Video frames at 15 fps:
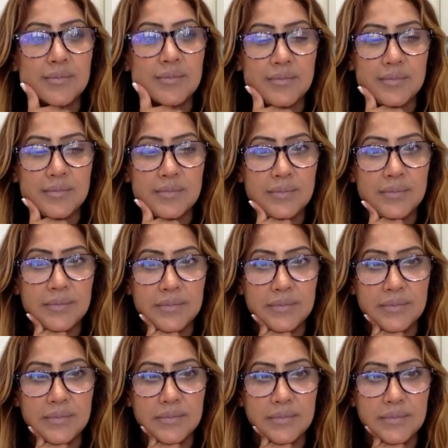
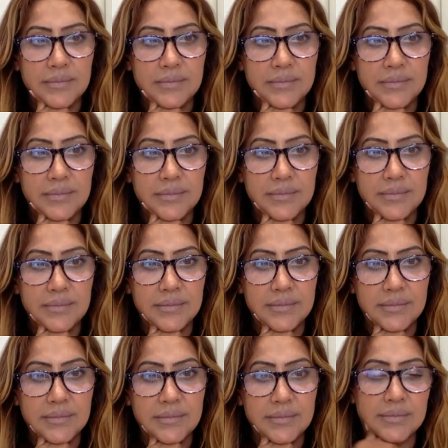
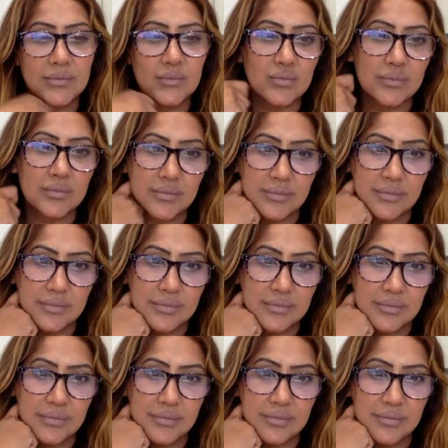
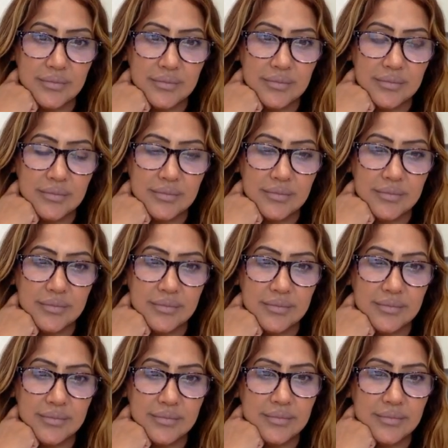
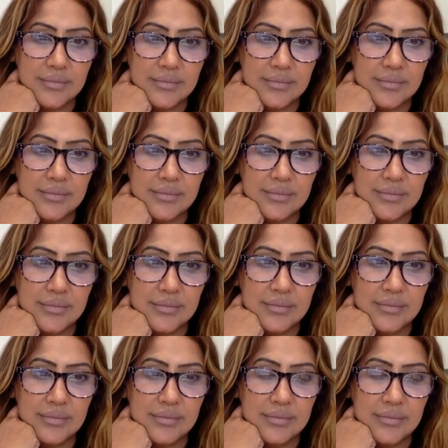
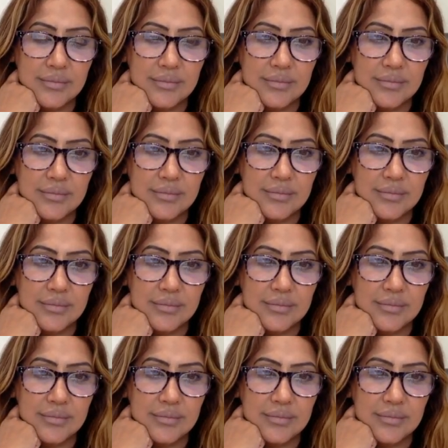(not speaking)